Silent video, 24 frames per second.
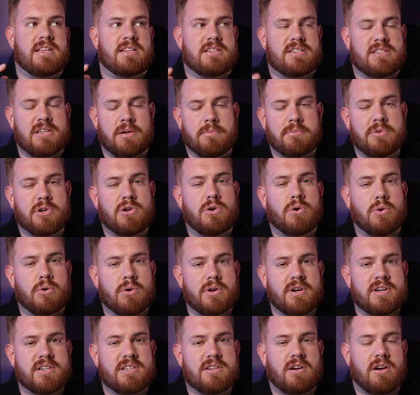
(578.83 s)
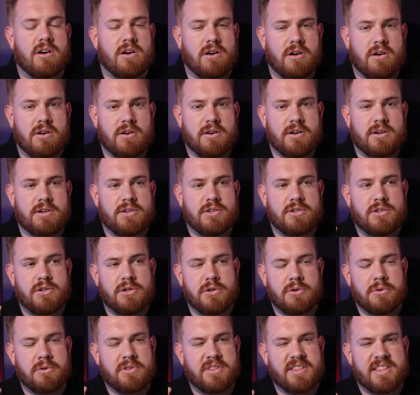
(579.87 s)
Some cords are
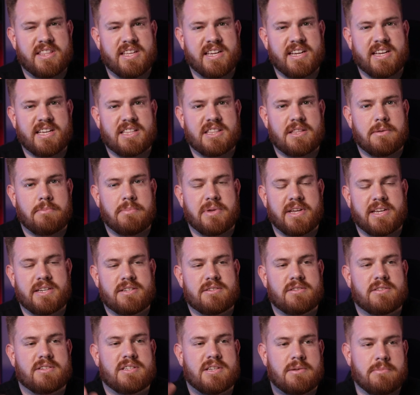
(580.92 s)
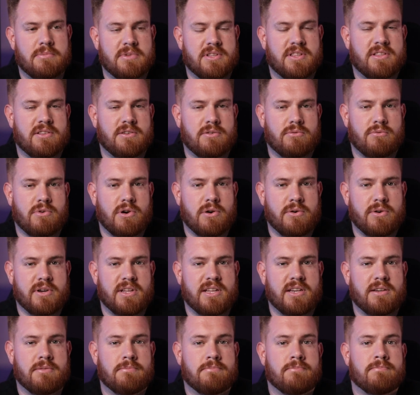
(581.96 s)
too thick at the base, so some of the
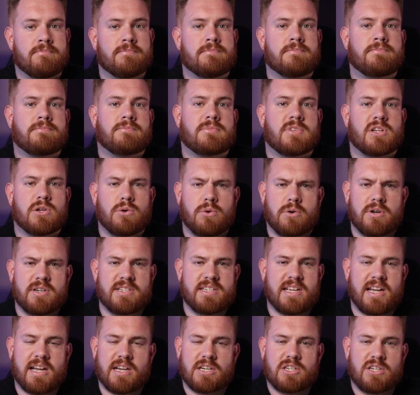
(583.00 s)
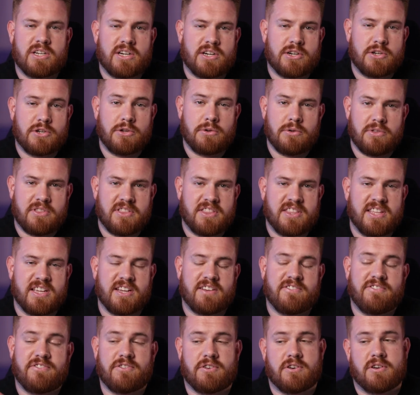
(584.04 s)
Ronin cords actually are too
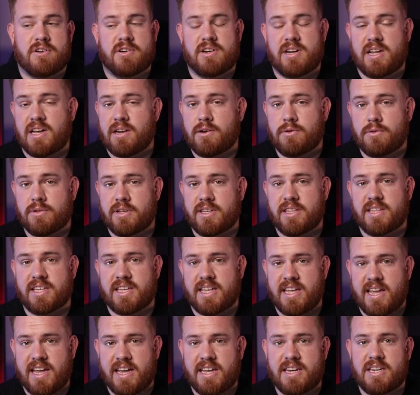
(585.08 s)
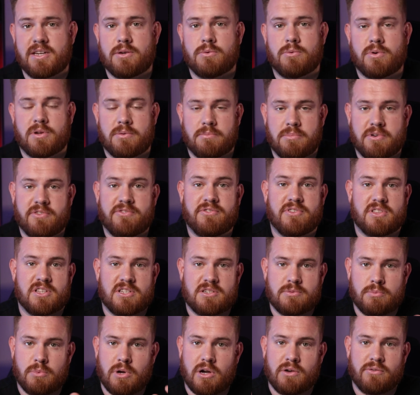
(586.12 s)
thick for not only the Canon one, but for the
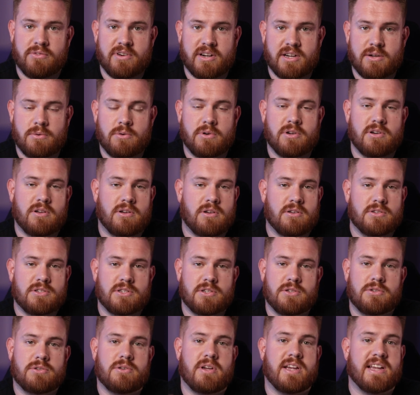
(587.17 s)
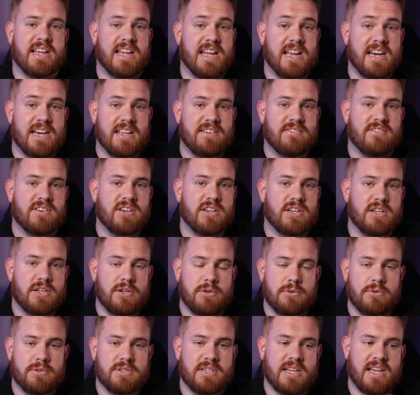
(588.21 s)
small rig one also, so I can't even
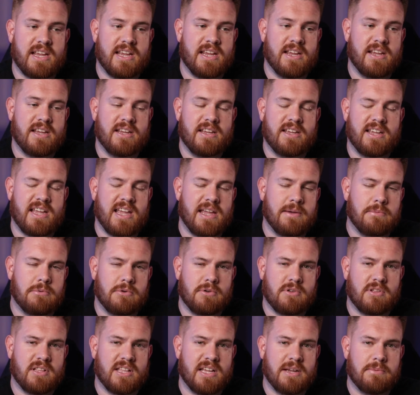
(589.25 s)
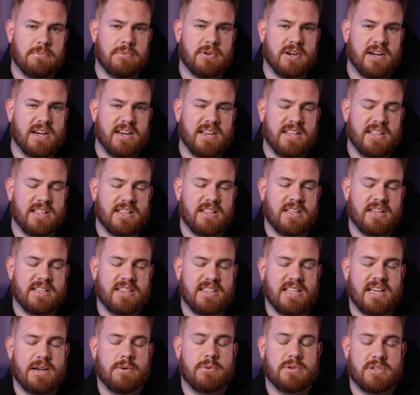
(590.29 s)
use a cable clamp or anything
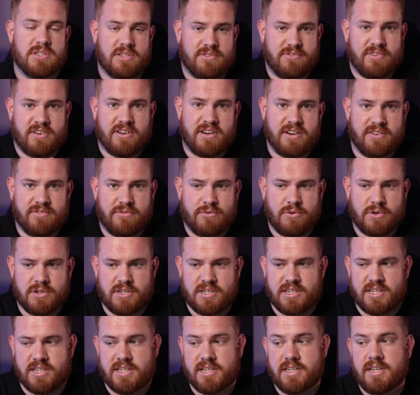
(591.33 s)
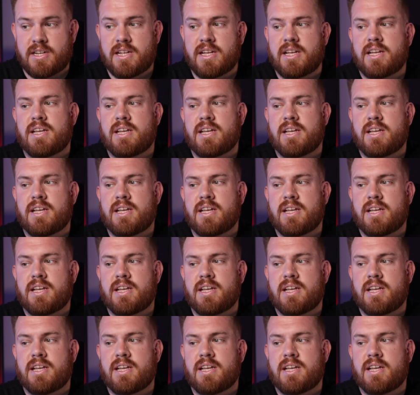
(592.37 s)
like that, which is very unfortunate.